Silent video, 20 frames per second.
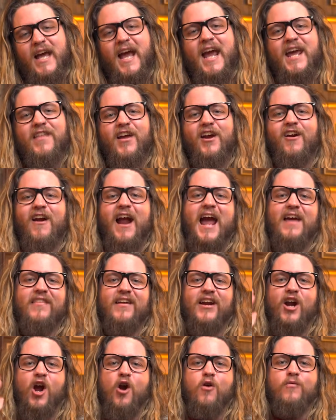Hey there, hi
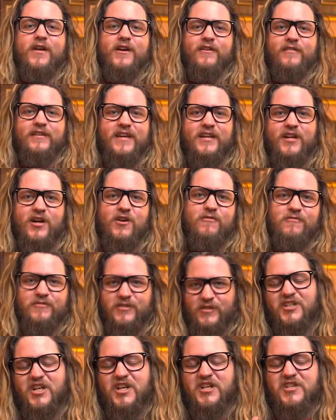there, ho there, kiddos!
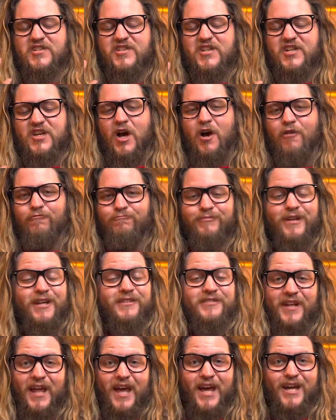It's good to see y'all.
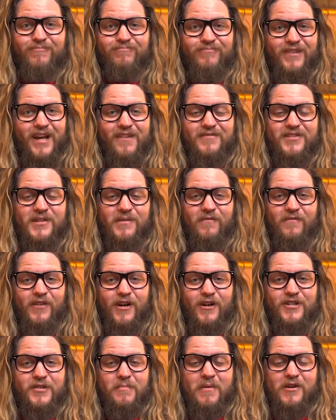Now today, I have something
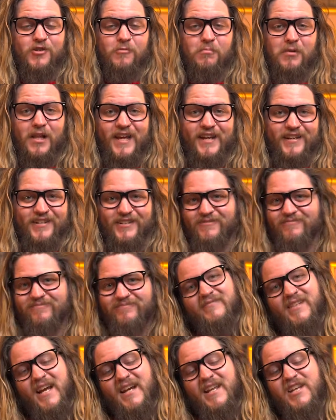very special planned.
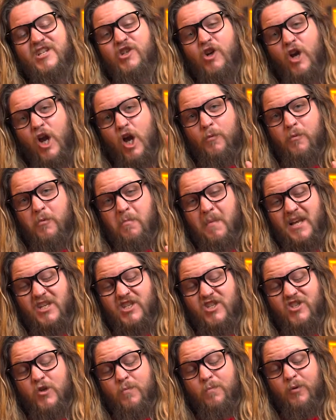I need your help in my
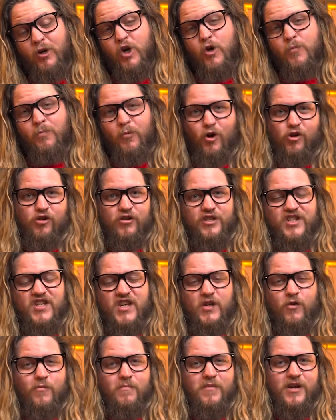super duper
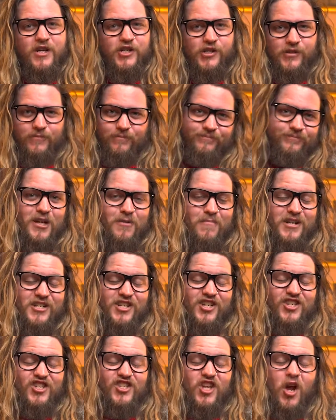secret mission. A
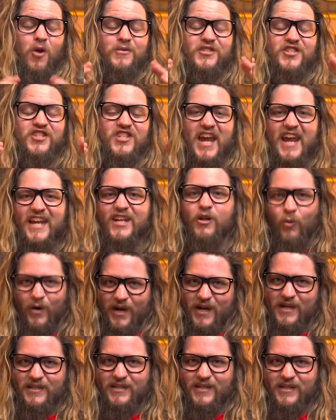mission so
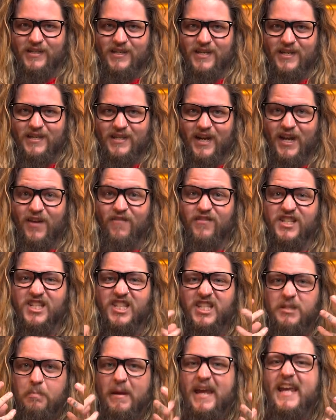secret that even
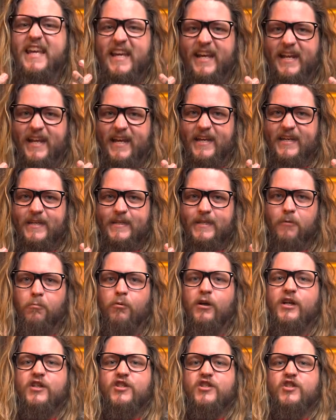speaking it can
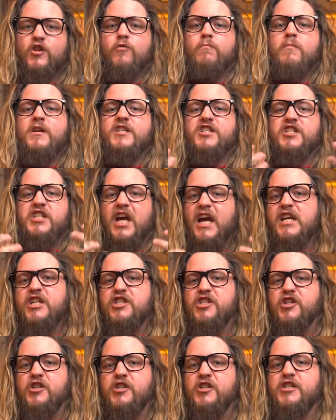bring so much
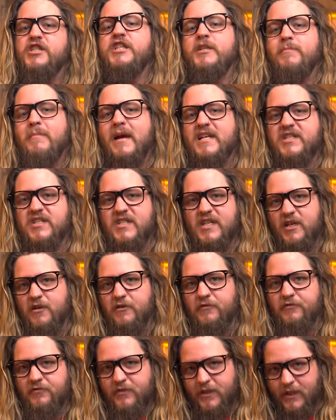danger to myself.